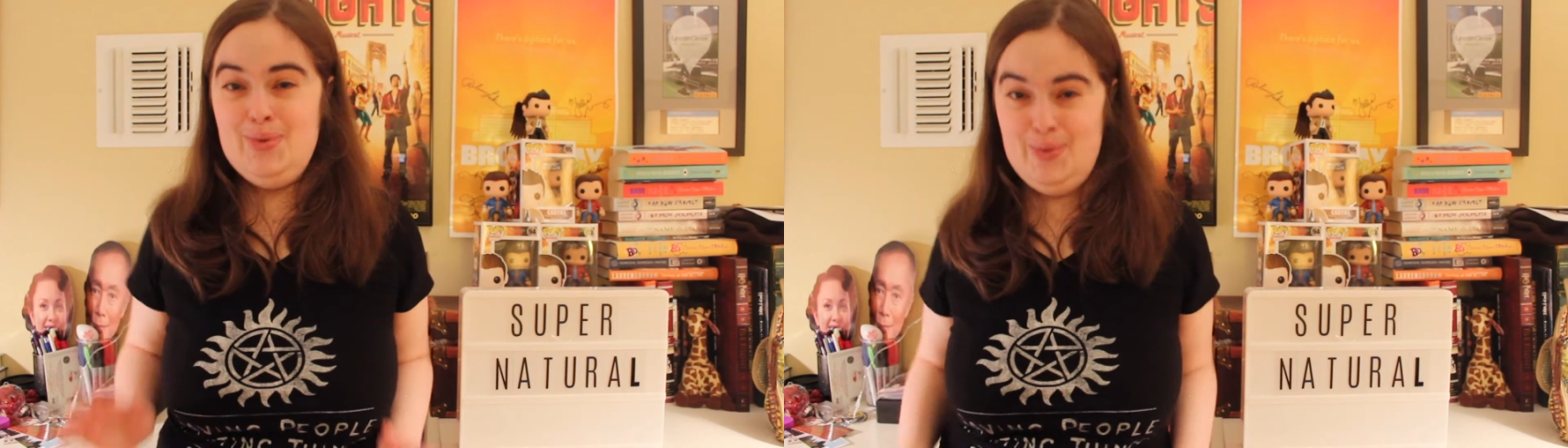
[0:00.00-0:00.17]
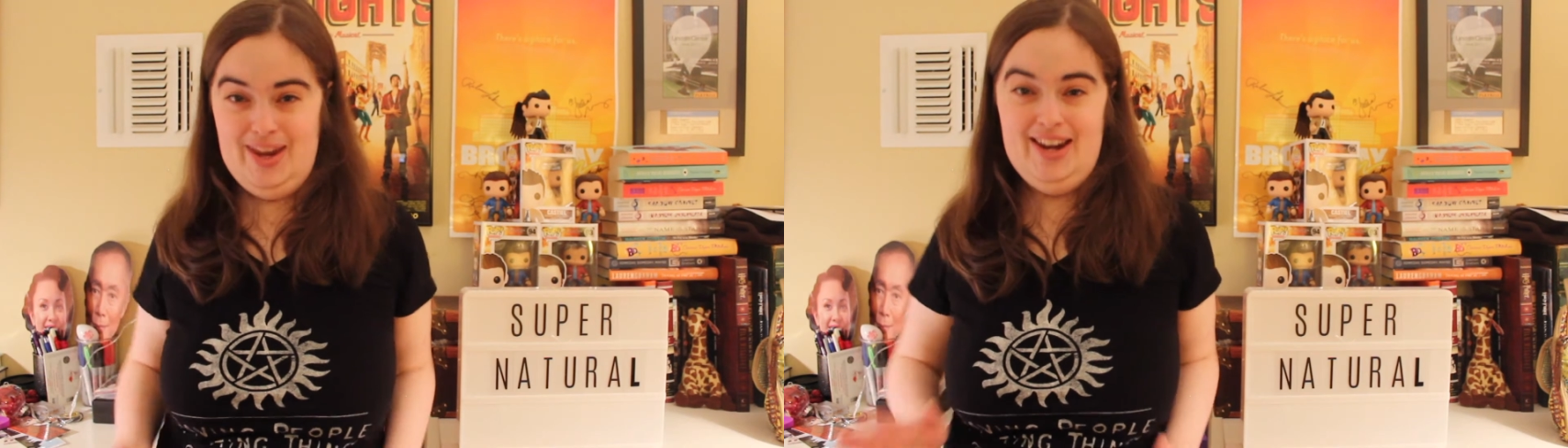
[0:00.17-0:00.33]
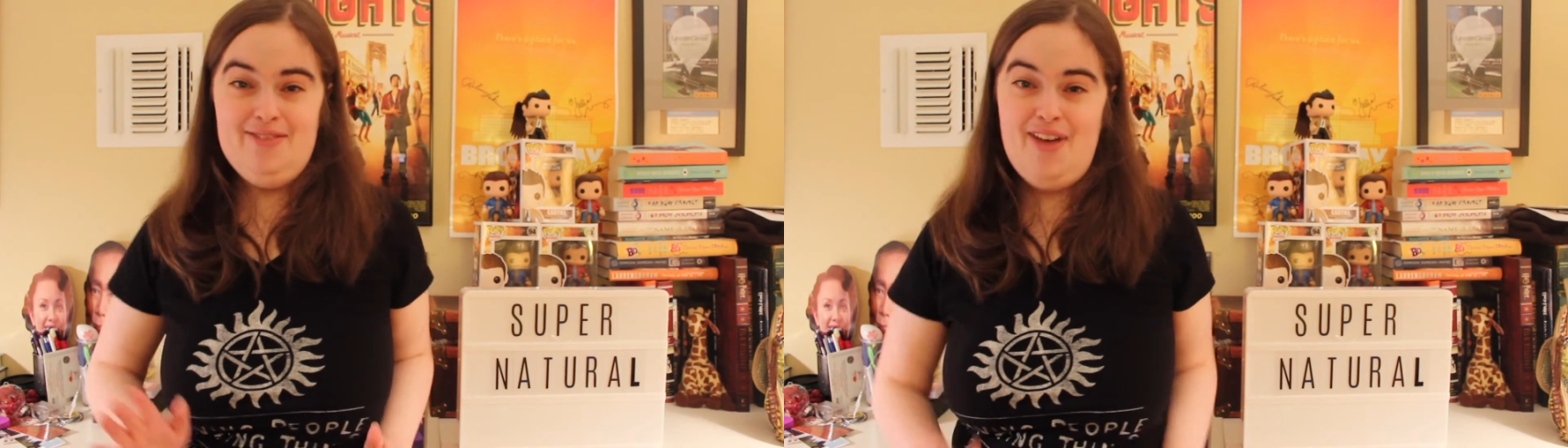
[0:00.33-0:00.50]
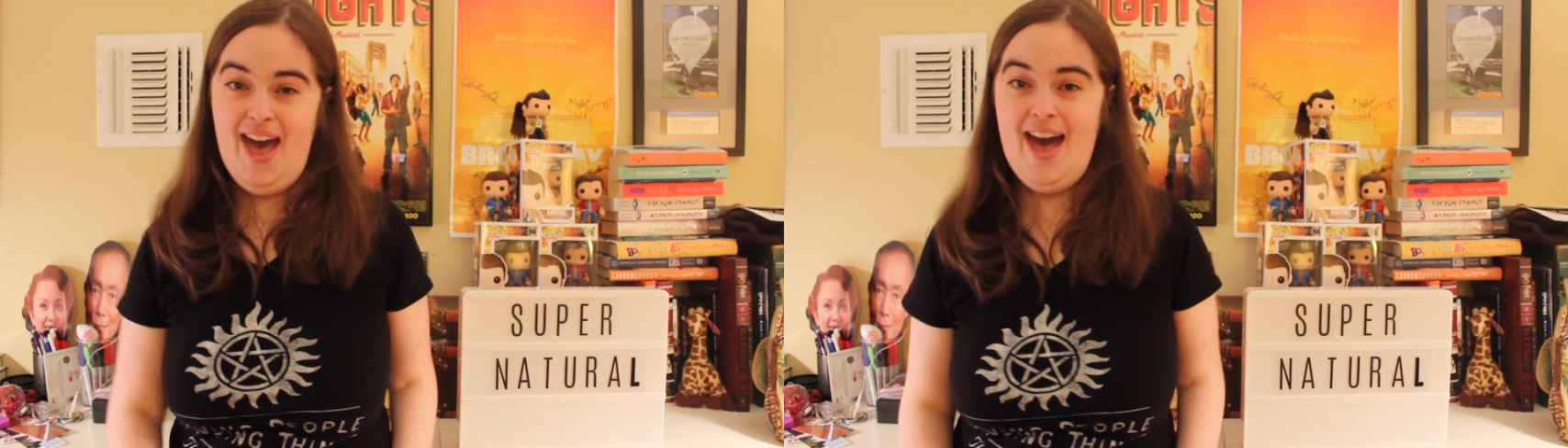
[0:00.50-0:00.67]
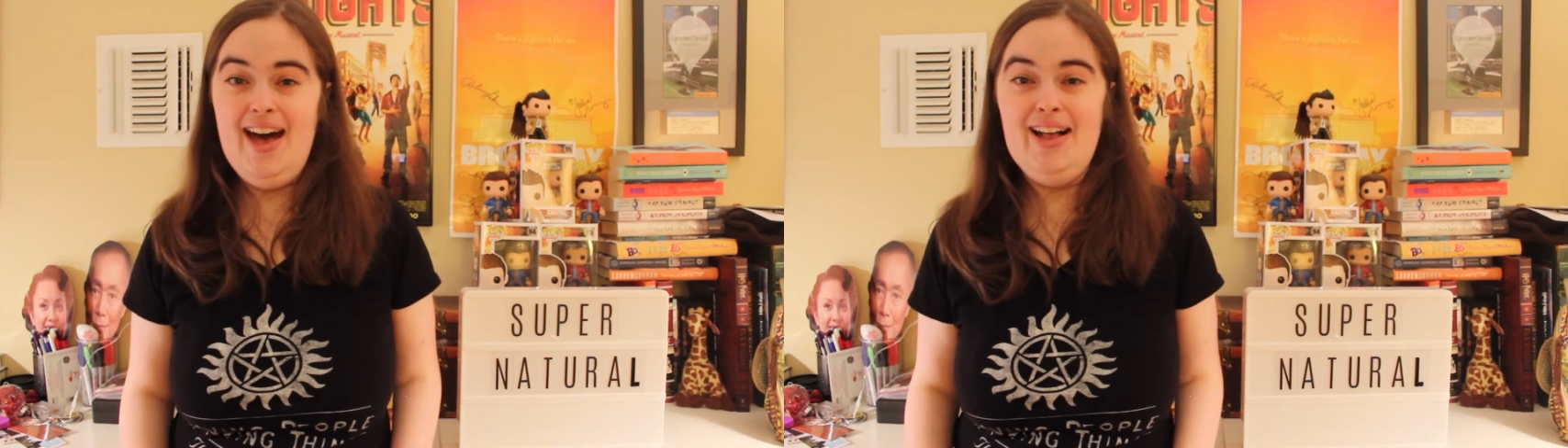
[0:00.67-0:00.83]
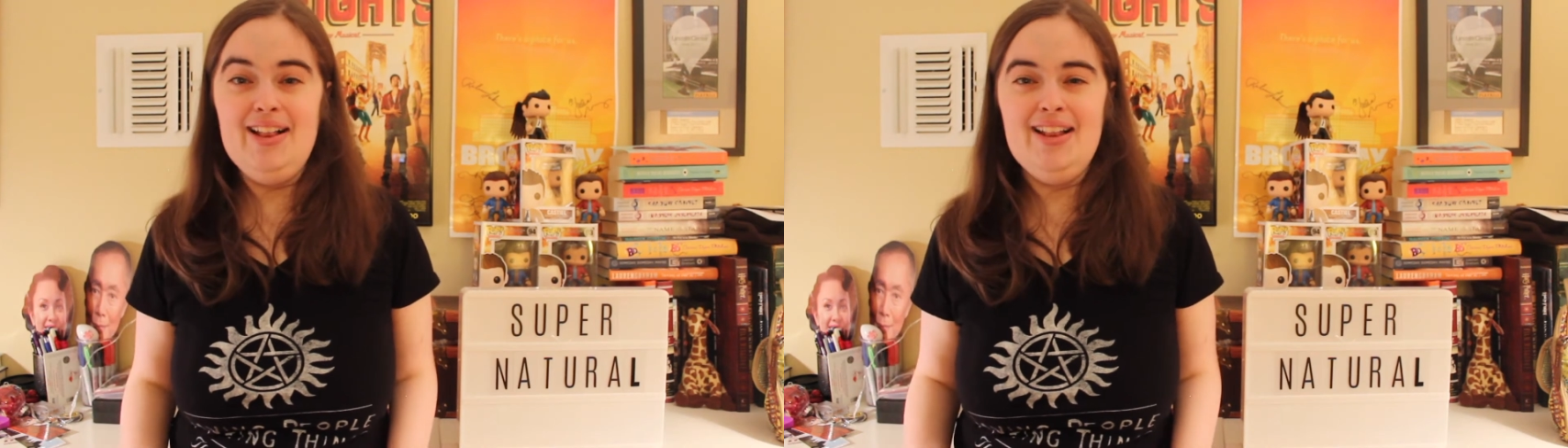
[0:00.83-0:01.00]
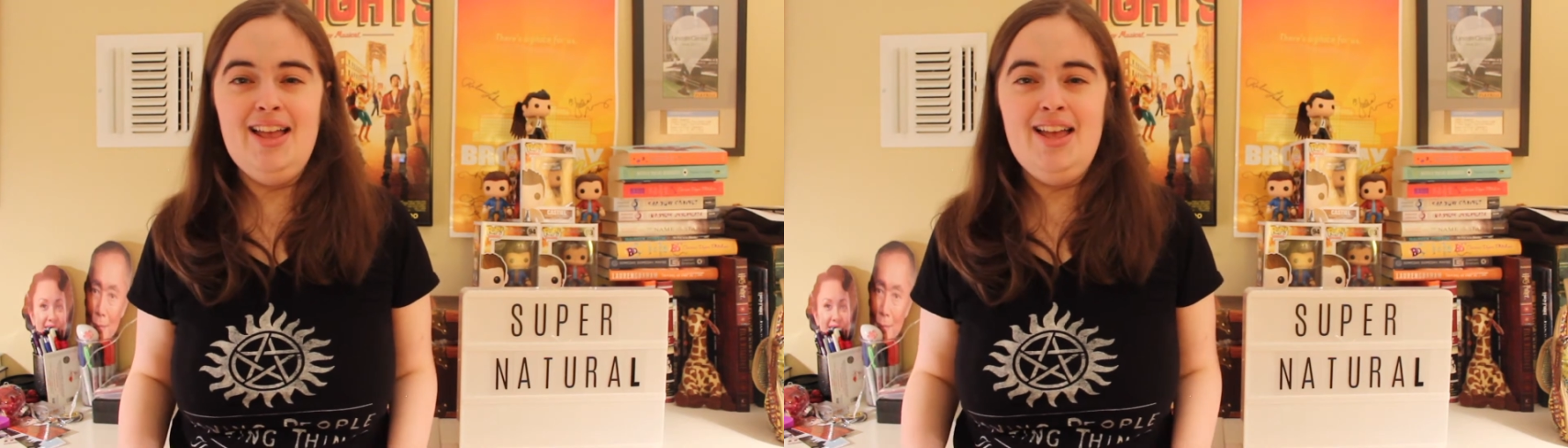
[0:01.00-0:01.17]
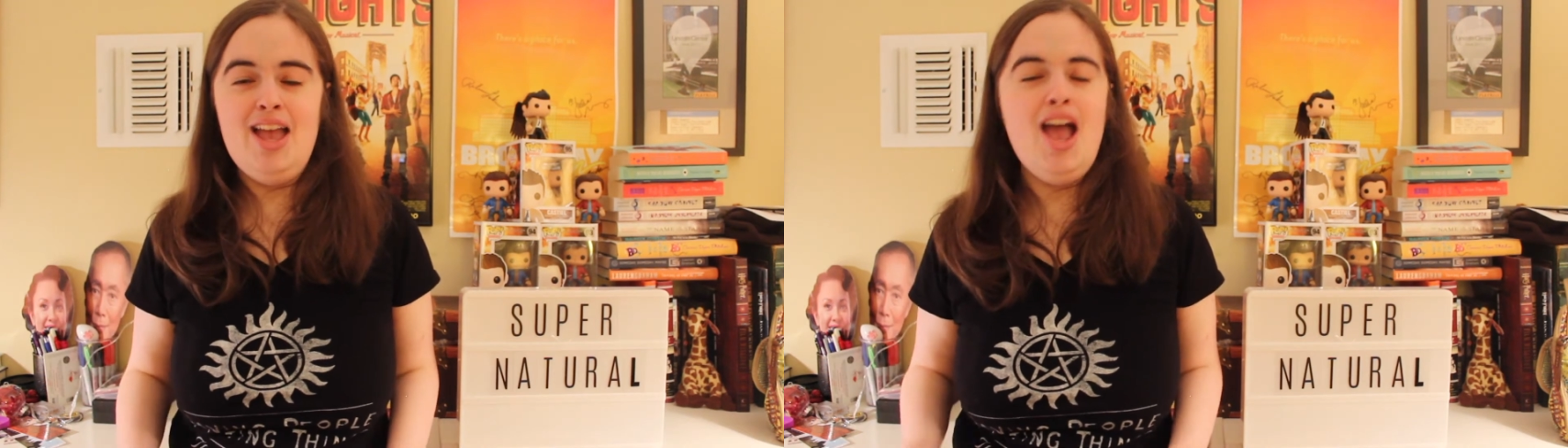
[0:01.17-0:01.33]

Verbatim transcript: queen of hell.